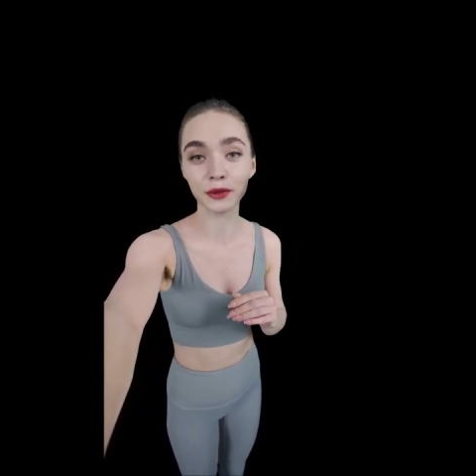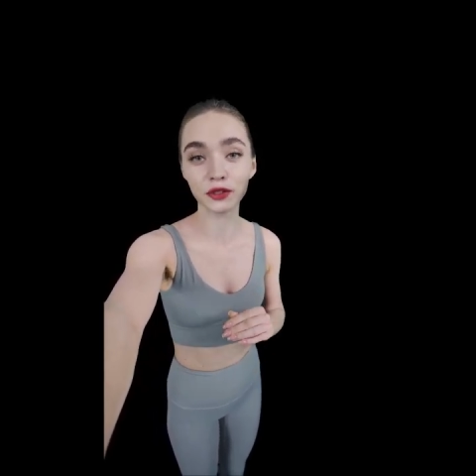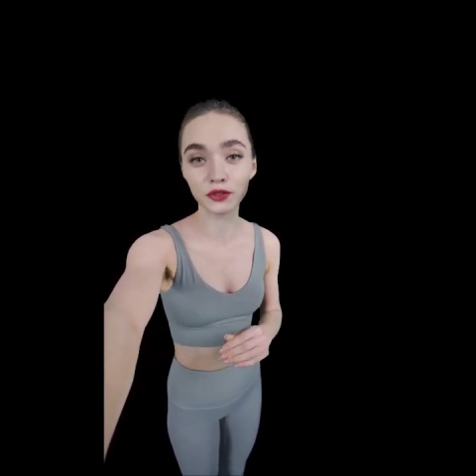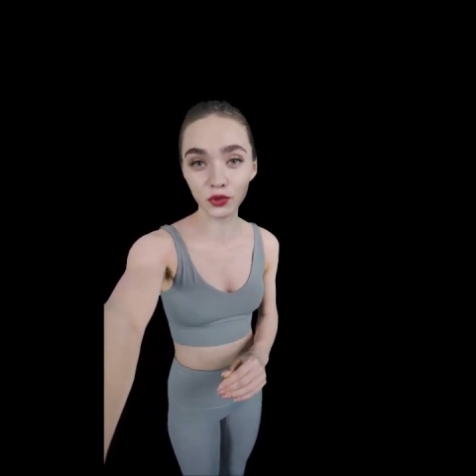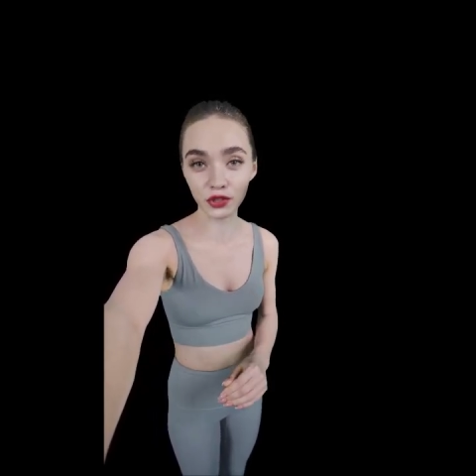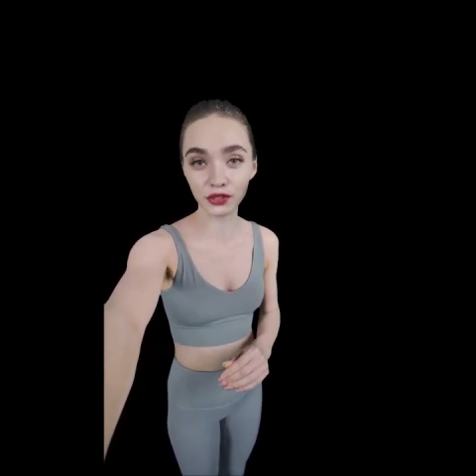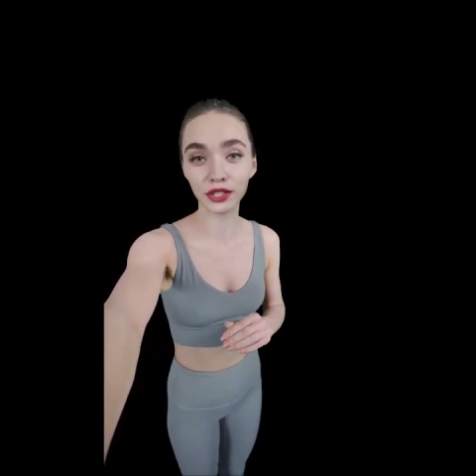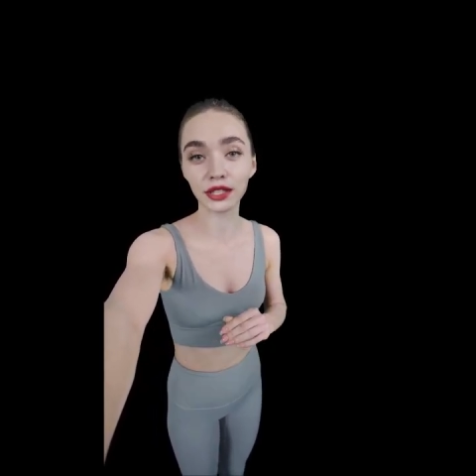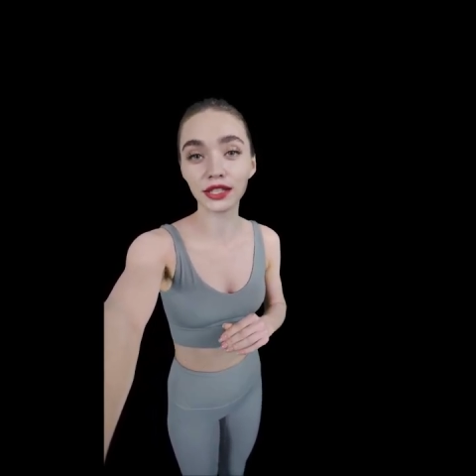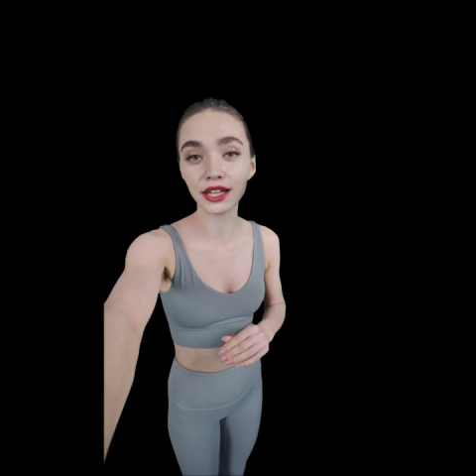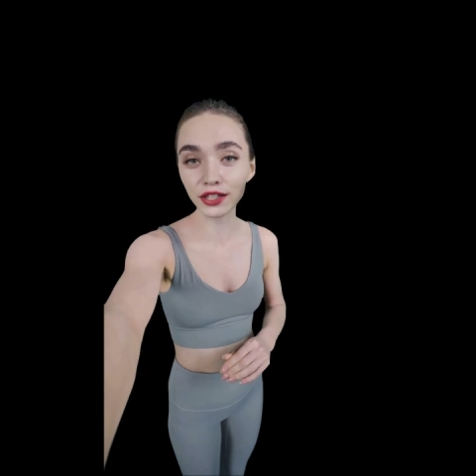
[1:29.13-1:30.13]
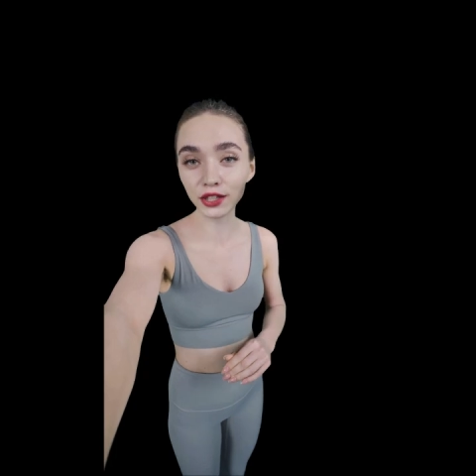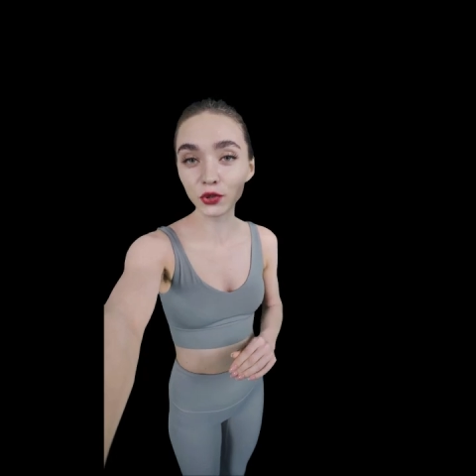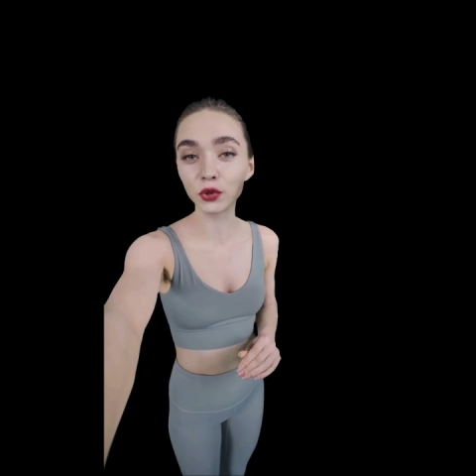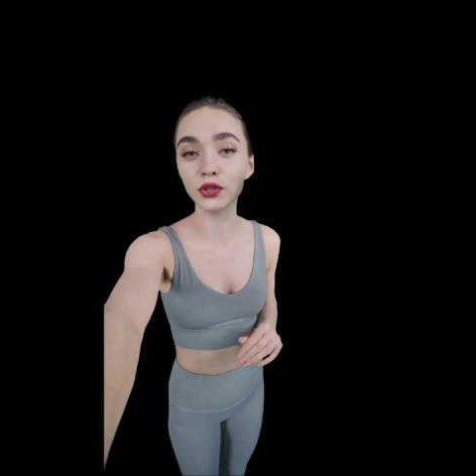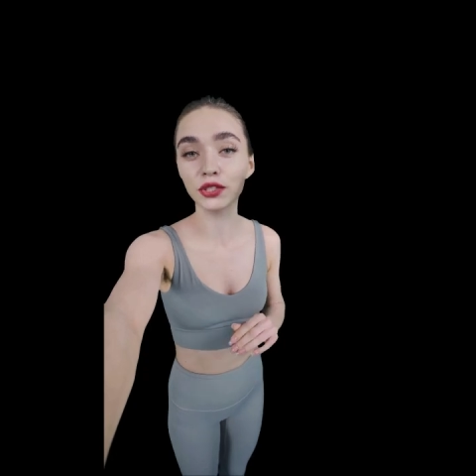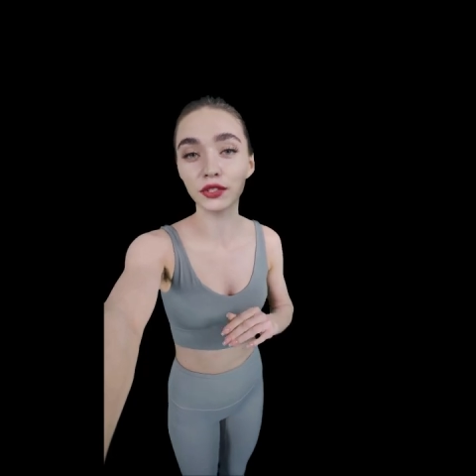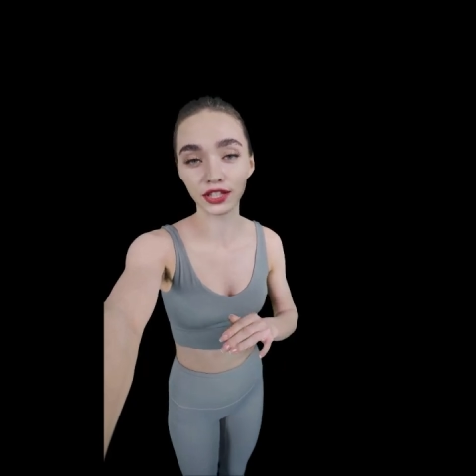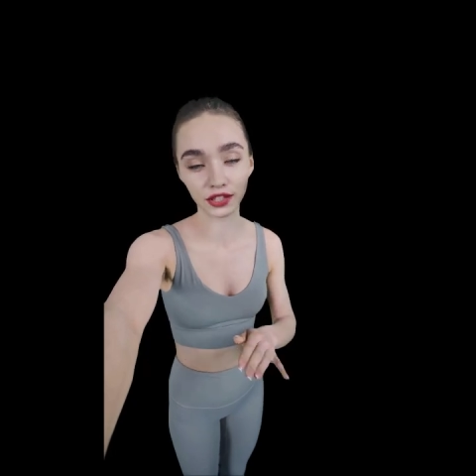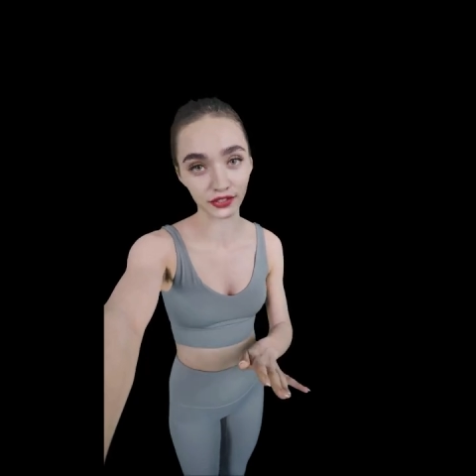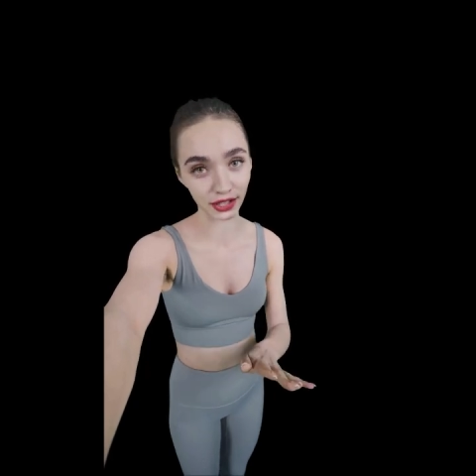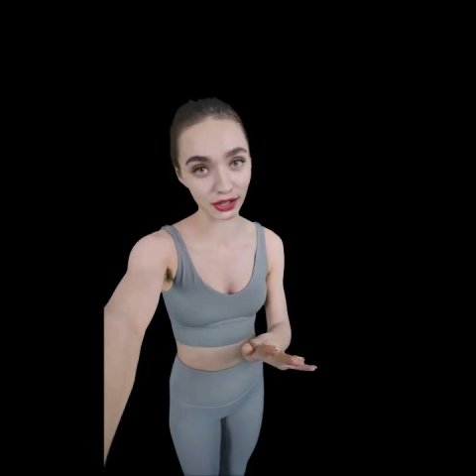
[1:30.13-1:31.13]
performance and color
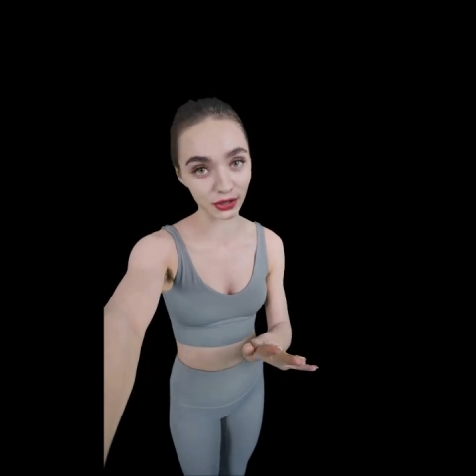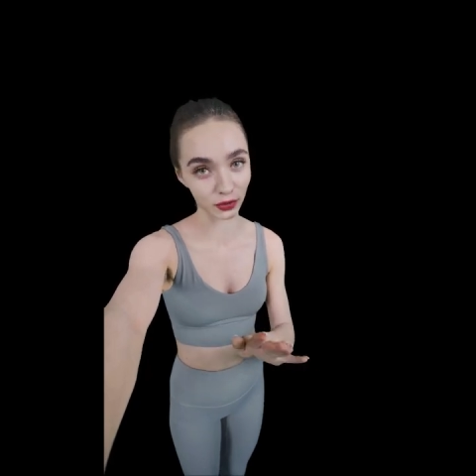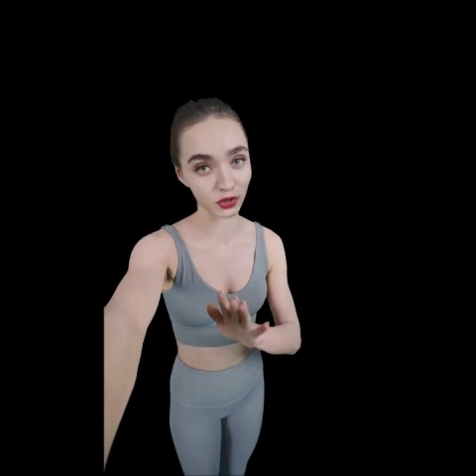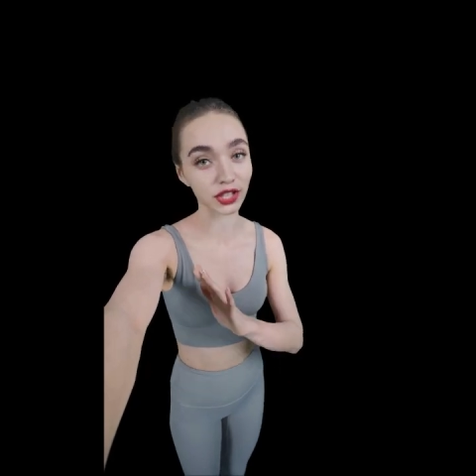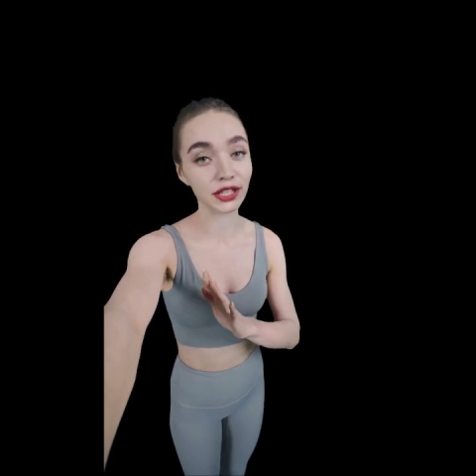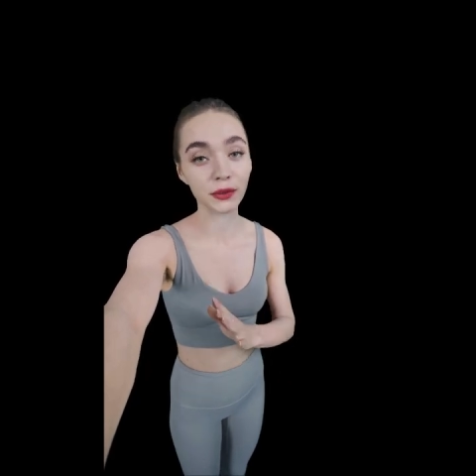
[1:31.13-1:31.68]
feel available